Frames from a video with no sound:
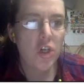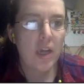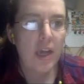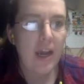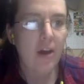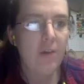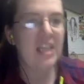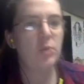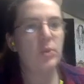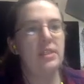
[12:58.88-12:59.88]
How
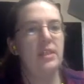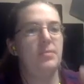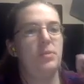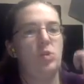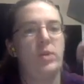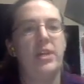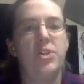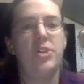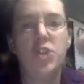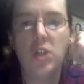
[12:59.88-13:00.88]
fast are we seeing them
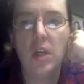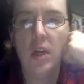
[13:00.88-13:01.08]
switch?